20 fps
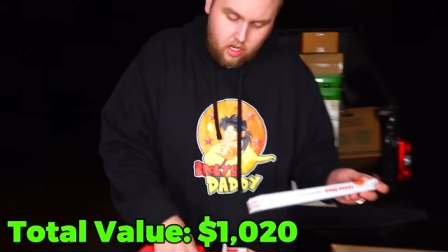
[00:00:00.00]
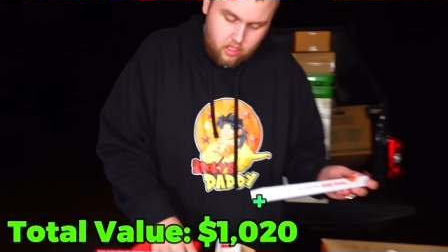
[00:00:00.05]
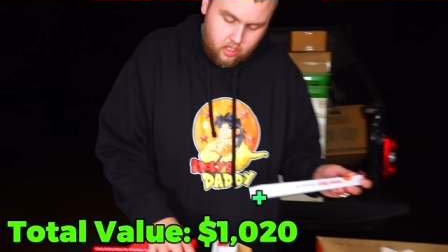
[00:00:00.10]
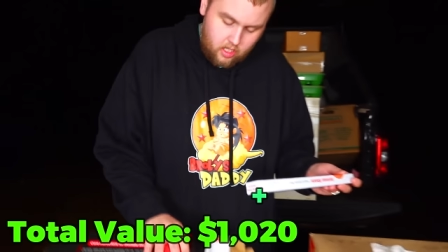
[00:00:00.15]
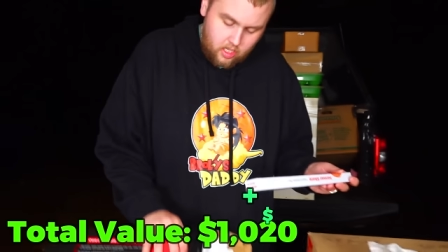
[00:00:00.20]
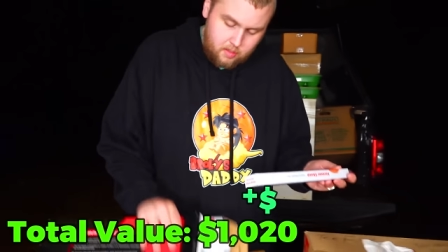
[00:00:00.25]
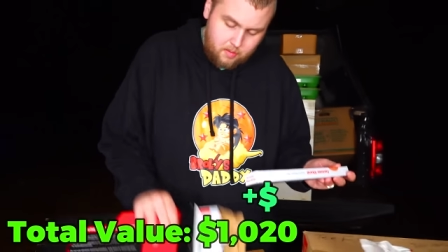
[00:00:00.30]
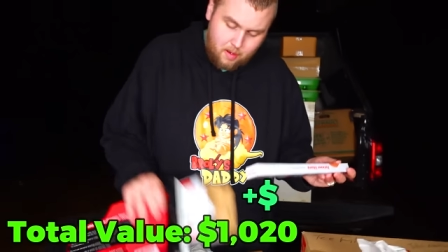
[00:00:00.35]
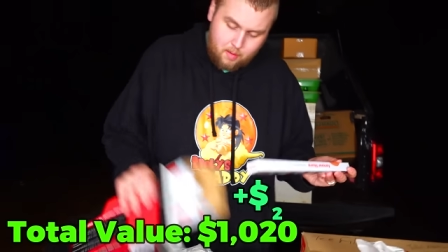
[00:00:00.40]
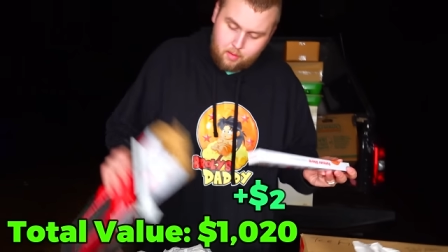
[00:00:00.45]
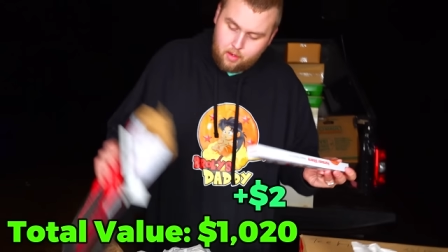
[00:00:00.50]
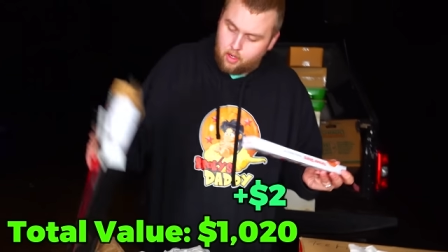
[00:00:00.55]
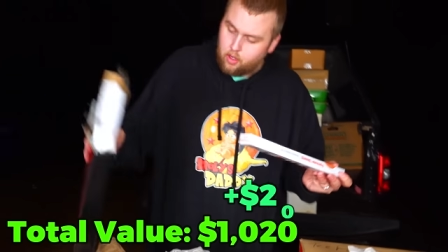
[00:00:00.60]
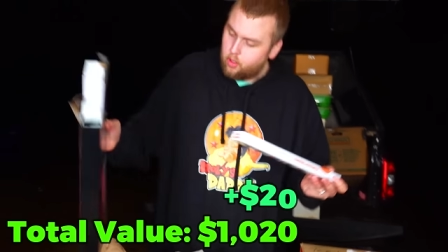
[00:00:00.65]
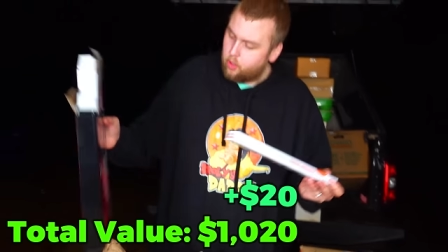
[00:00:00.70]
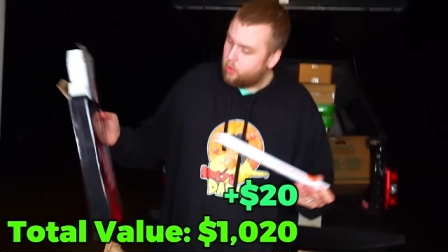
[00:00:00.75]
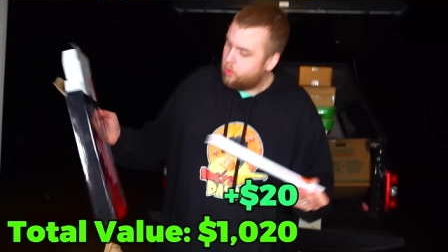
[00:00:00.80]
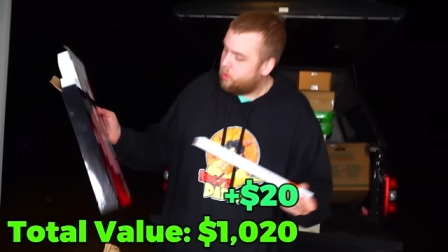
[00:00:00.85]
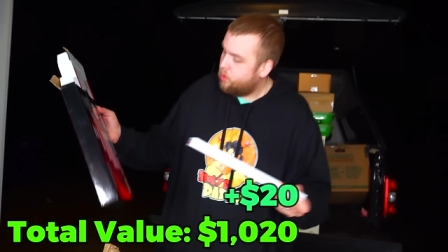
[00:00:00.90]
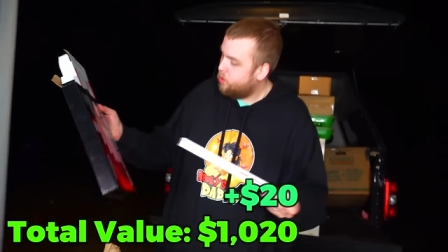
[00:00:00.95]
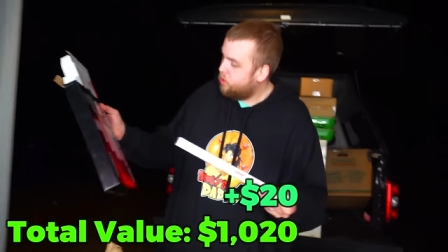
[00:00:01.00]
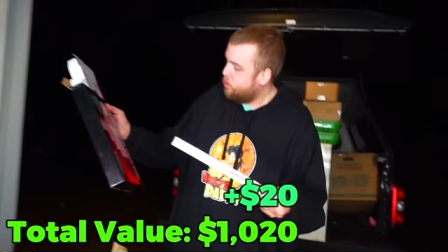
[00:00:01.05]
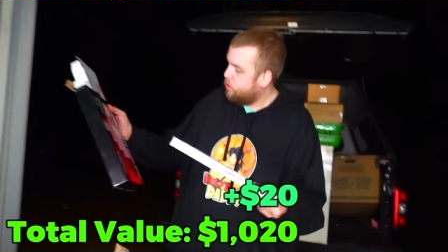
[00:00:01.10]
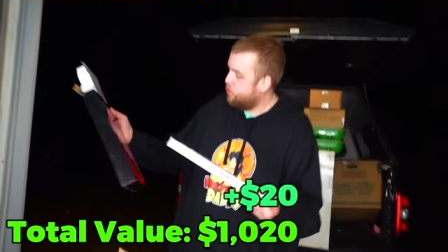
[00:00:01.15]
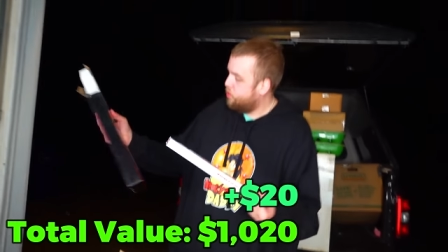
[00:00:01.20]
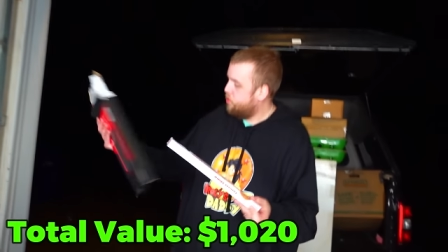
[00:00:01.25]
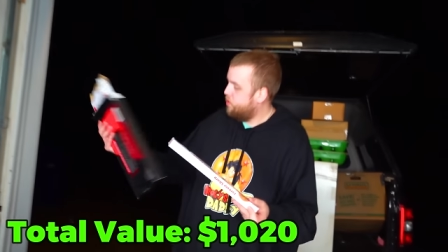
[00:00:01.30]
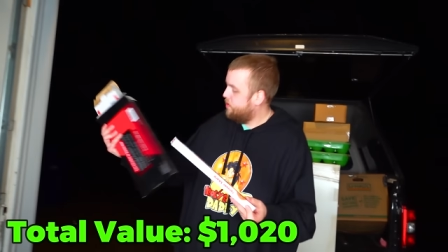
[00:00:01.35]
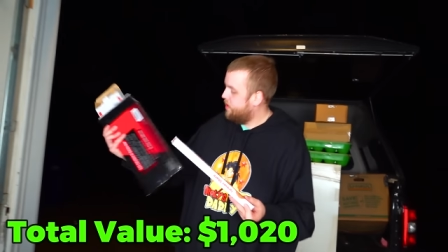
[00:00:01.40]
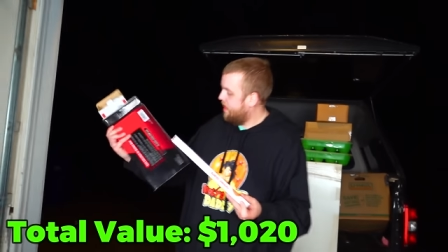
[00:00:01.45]
This might be a whole
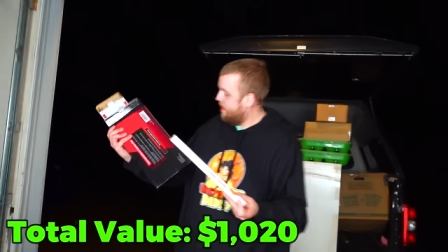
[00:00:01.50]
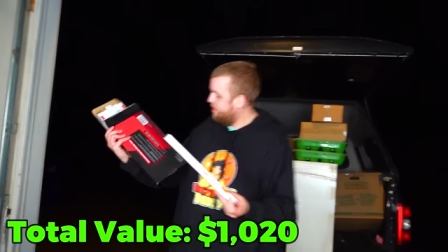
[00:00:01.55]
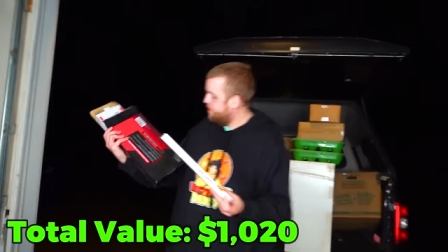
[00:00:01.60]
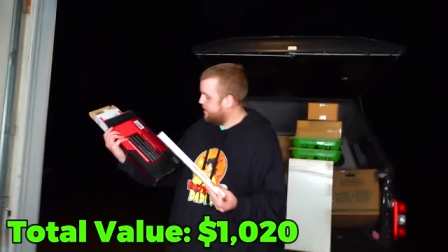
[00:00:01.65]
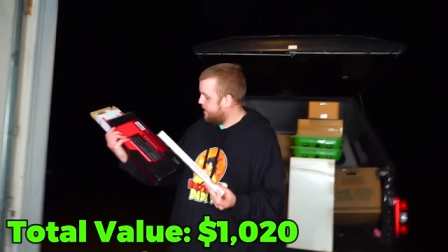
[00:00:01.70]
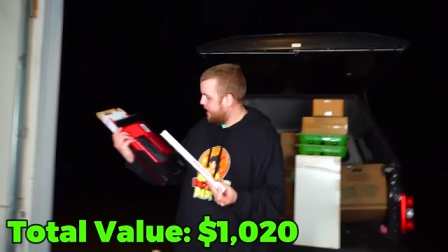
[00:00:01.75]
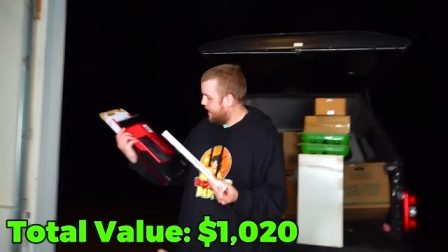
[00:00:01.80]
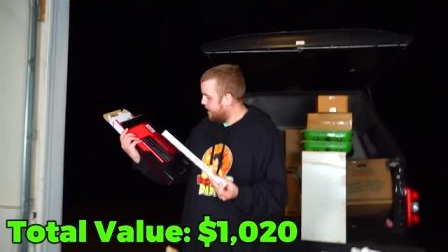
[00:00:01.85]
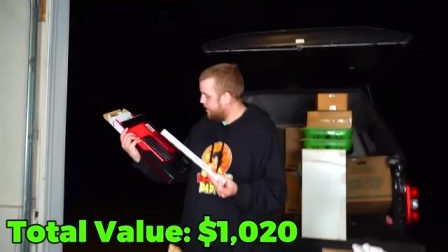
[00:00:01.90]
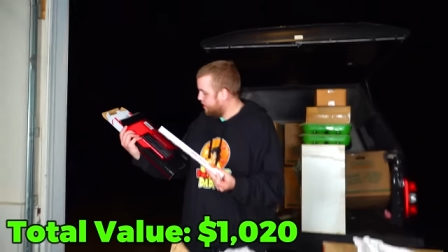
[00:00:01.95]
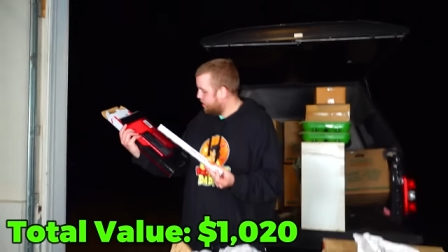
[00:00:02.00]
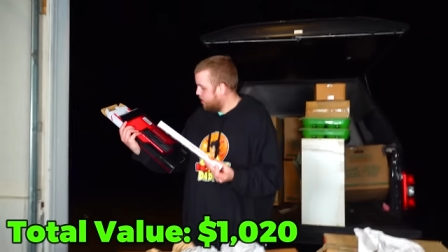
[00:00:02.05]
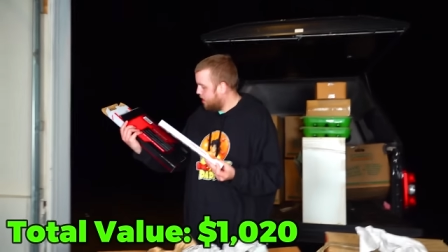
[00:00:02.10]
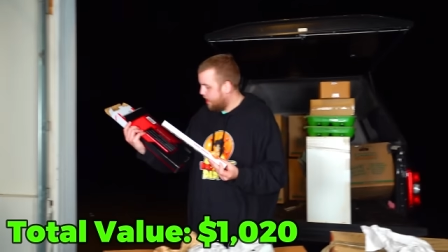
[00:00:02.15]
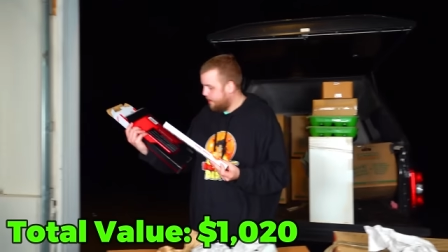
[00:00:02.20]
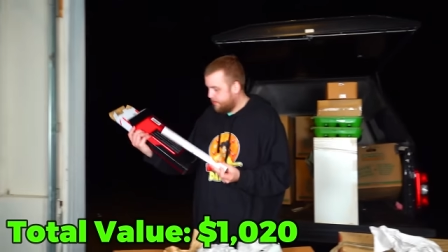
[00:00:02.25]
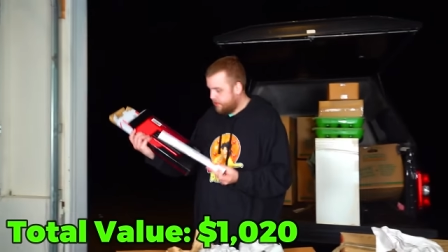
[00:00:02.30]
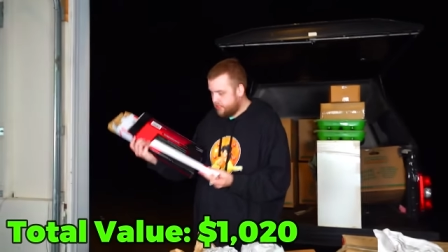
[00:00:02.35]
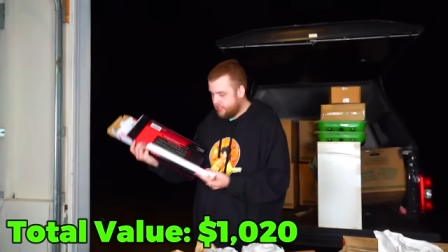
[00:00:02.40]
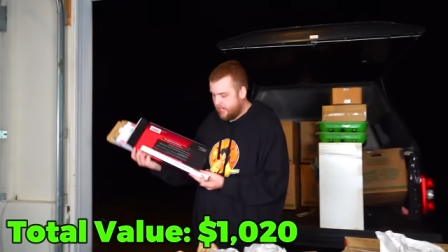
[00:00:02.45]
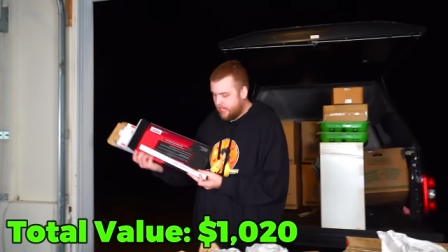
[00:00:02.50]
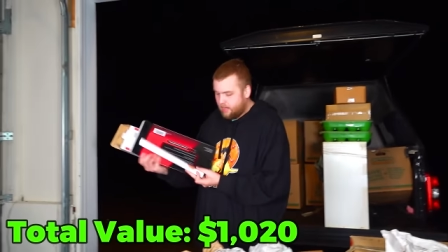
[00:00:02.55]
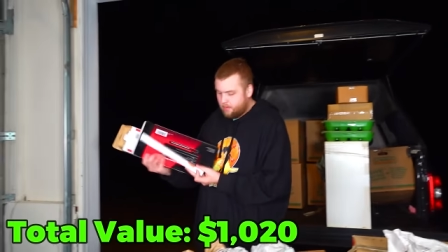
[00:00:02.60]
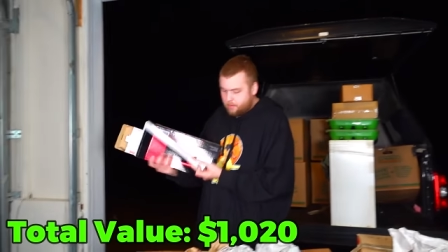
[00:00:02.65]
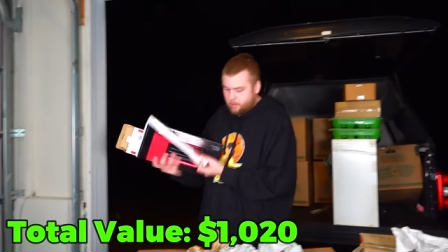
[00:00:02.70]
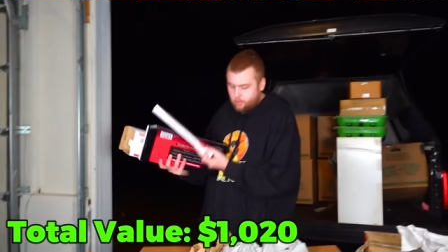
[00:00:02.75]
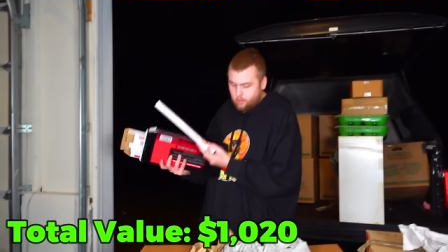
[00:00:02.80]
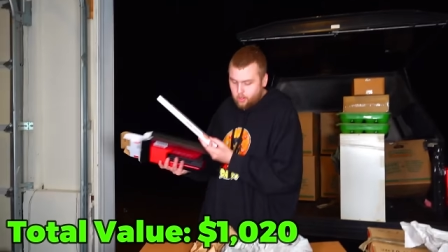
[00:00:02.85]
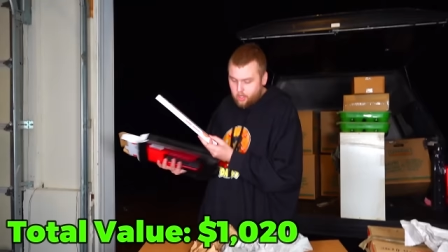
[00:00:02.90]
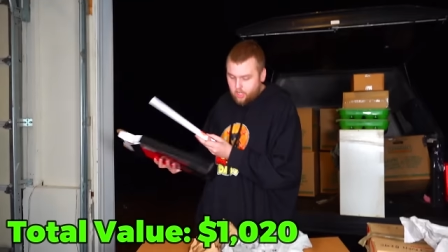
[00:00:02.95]
new knife set. I don't know how much that'll
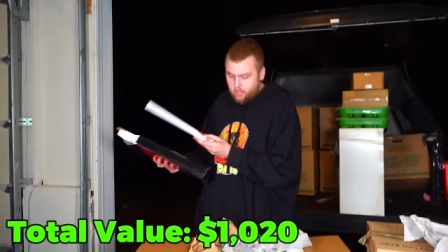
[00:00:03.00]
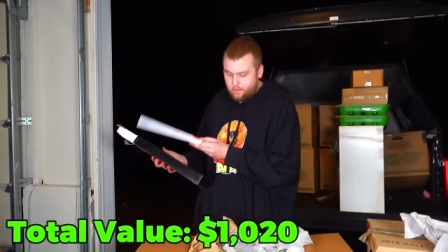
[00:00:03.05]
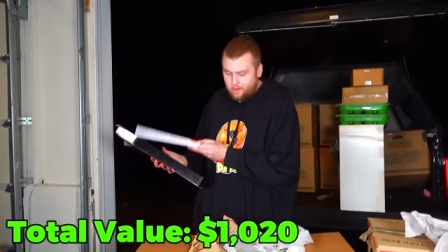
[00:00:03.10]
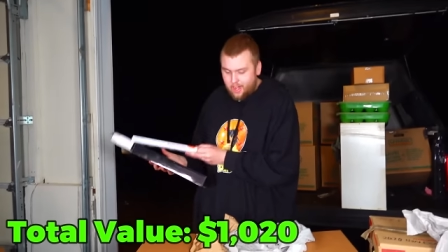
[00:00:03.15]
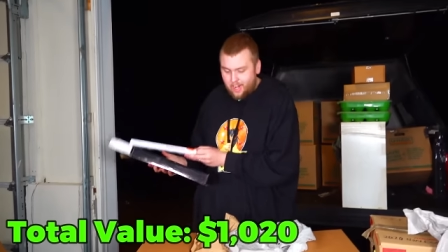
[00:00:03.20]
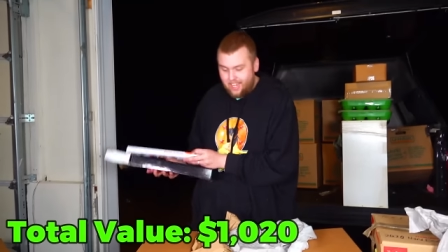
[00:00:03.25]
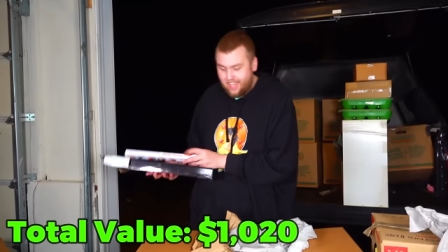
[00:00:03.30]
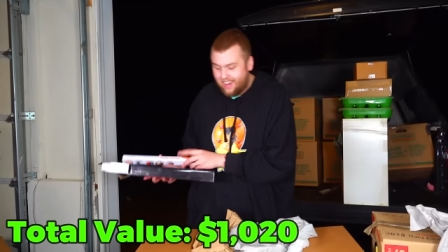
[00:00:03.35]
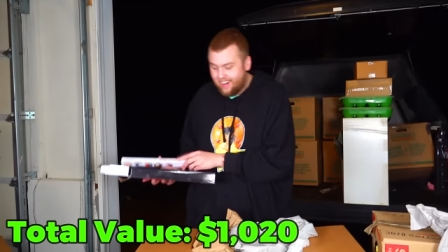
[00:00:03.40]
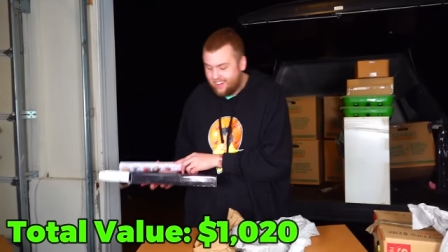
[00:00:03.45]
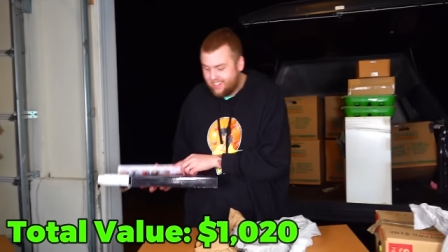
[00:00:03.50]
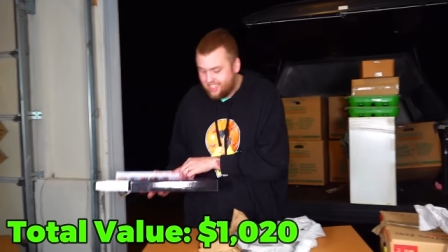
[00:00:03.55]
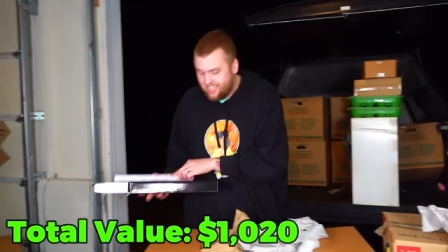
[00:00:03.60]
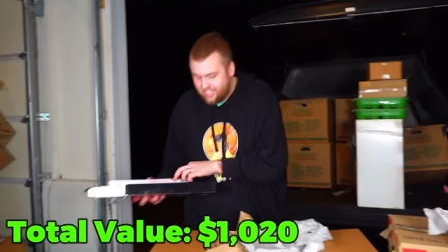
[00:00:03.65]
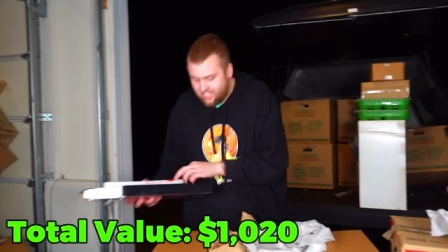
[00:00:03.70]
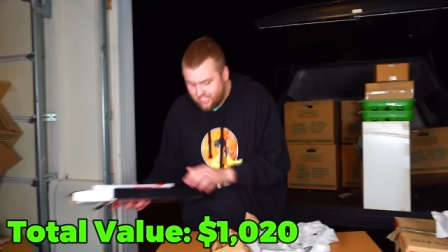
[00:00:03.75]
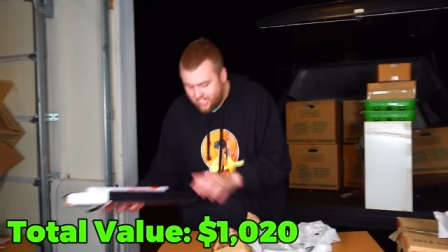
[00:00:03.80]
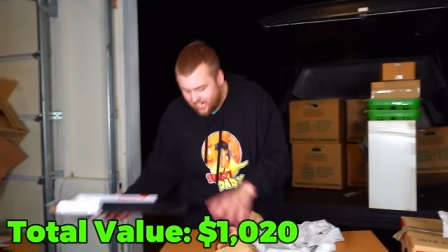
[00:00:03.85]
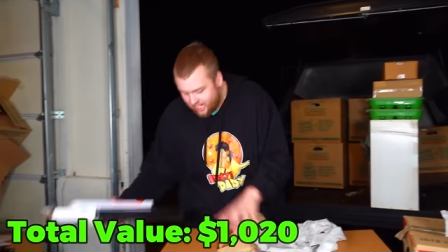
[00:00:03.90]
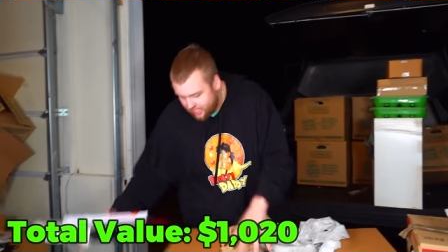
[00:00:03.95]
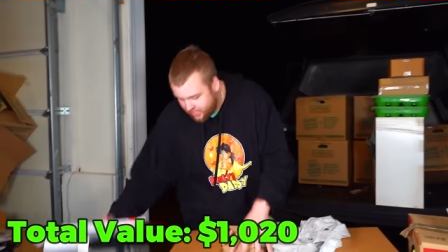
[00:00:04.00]
be worth, but I guarantee it's not